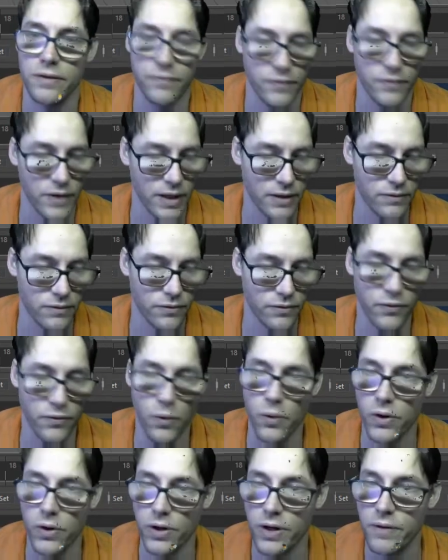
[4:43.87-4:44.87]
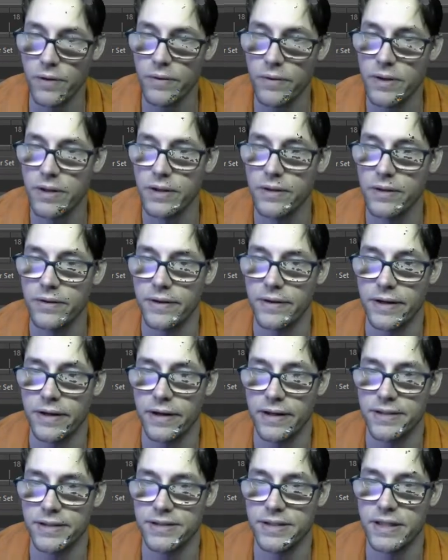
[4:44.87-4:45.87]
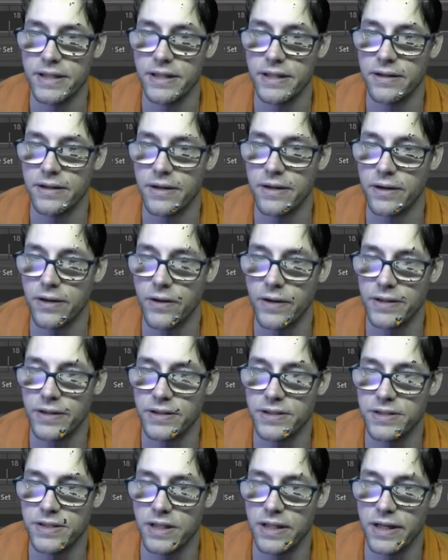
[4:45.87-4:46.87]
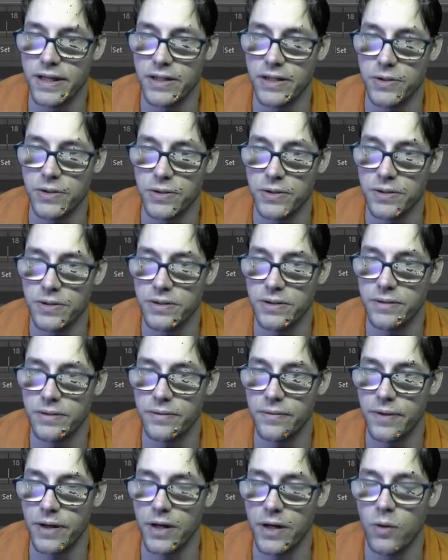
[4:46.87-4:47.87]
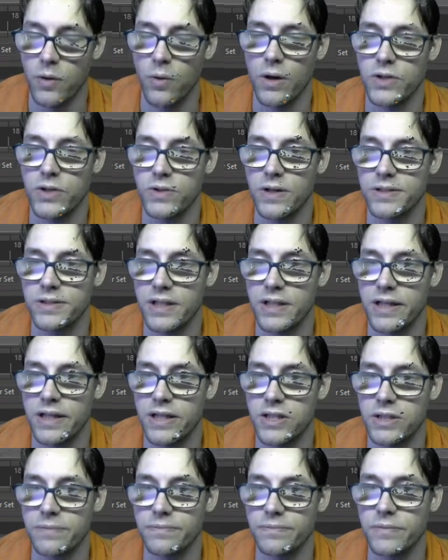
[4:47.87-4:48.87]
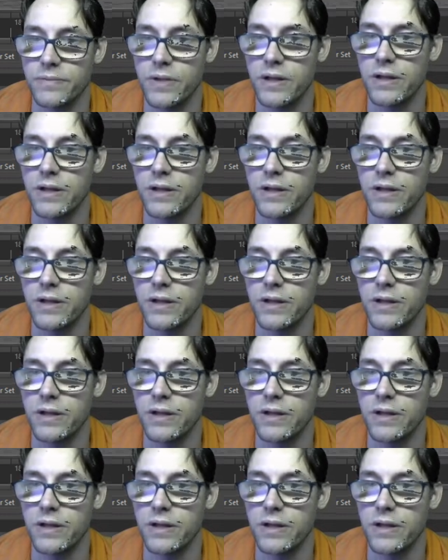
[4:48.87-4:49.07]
If you hit 4, you can kind of see it in there. Go ahead and select your quad draw selection.